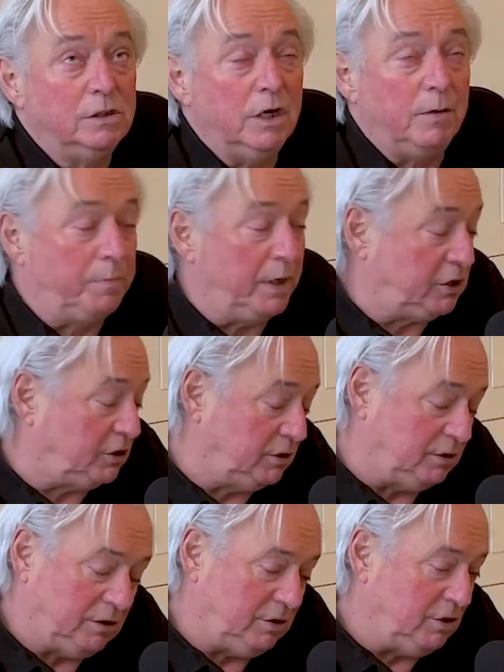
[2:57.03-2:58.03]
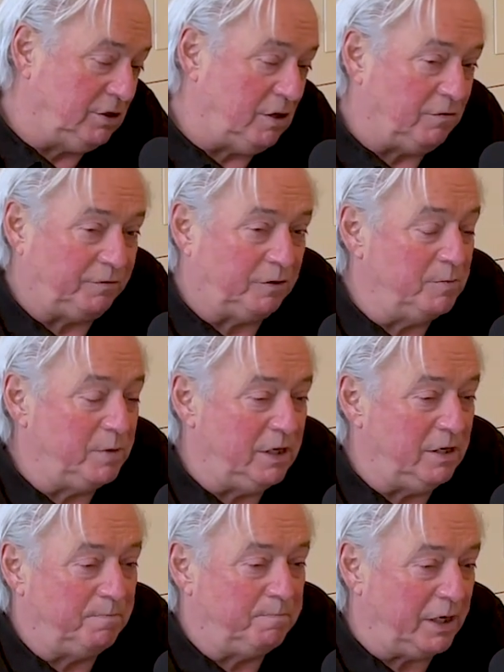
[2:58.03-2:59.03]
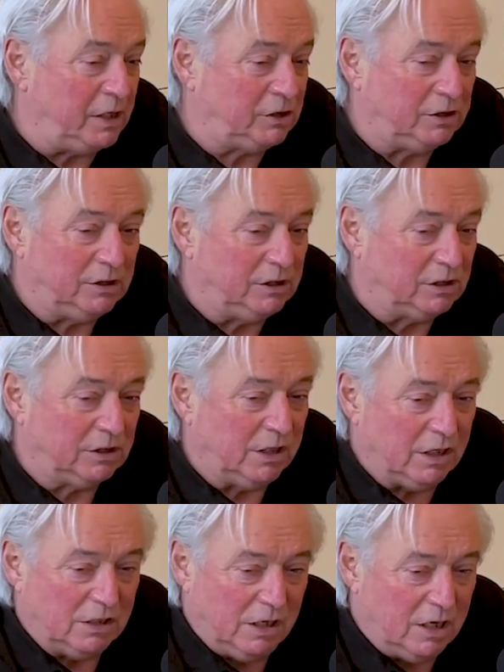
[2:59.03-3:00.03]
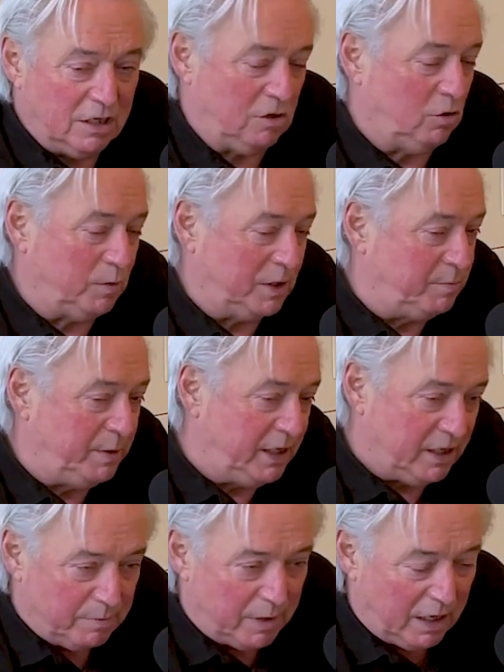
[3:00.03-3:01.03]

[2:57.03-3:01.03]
Yeah, passion. For me, passion has always been in my